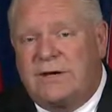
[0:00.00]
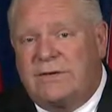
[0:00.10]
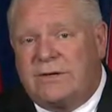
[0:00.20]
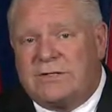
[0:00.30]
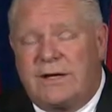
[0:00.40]
You
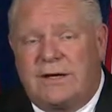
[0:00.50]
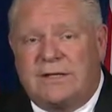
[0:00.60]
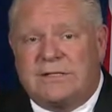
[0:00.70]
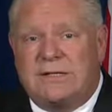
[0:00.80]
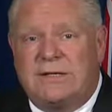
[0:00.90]
have ears and
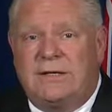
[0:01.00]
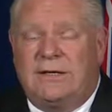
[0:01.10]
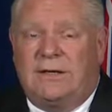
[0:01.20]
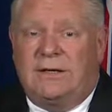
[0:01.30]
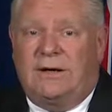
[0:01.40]
eyes
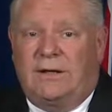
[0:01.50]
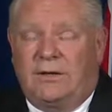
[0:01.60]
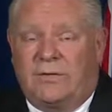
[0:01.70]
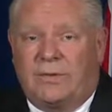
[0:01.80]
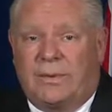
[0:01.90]

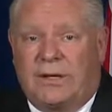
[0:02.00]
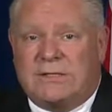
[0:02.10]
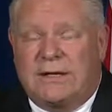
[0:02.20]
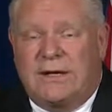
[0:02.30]
all over the place,